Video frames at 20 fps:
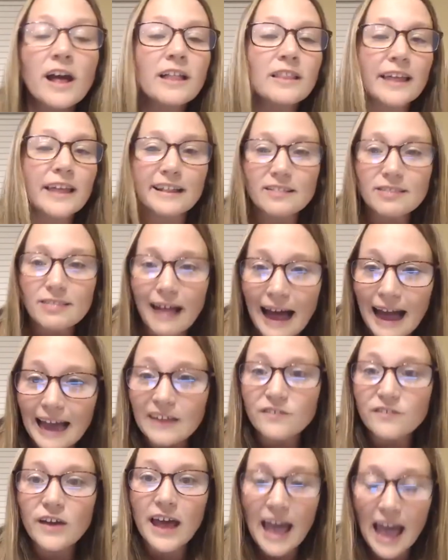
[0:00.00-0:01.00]
Like, life
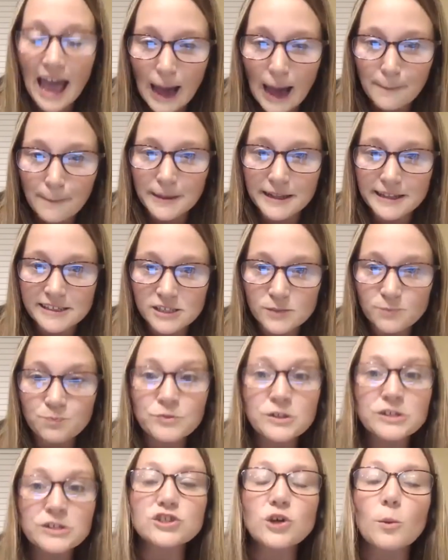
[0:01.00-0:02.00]
happens.
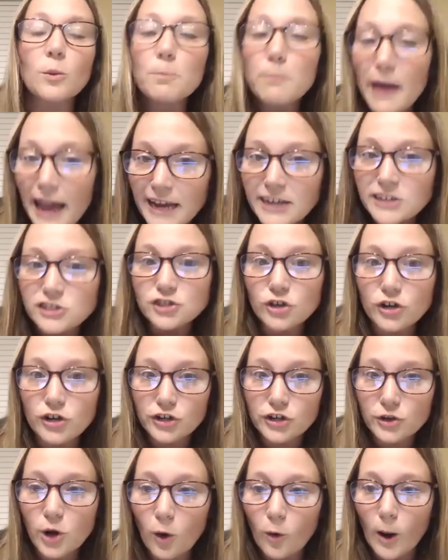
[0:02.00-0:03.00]
So make sure
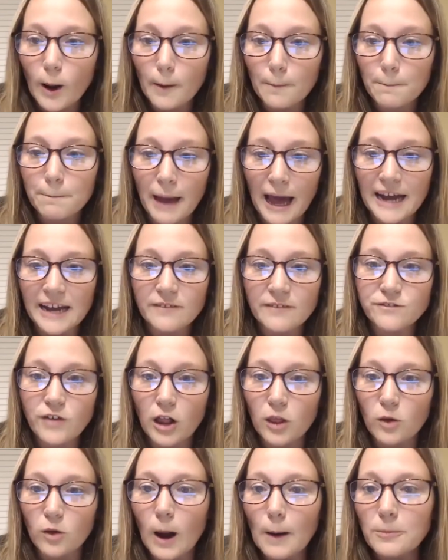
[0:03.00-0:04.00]
you go back and
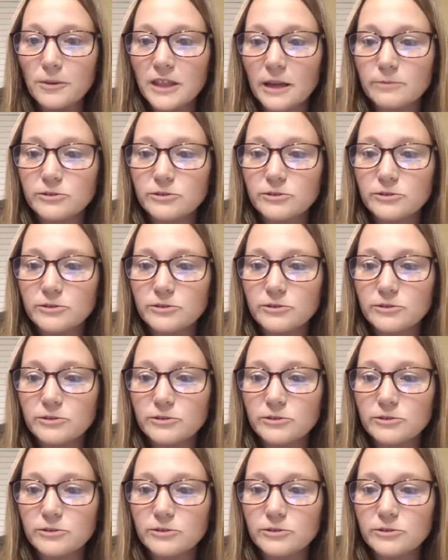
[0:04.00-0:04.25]
follow up with them.